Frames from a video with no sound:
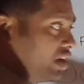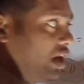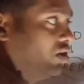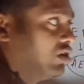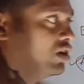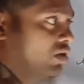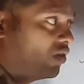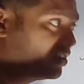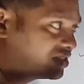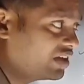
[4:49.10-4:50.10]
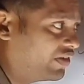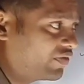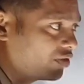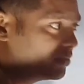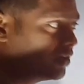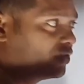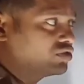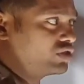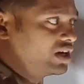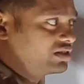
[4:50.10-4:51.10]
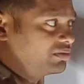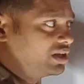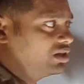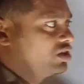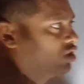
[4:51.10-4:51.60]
till now, what is given, from there we used to get something.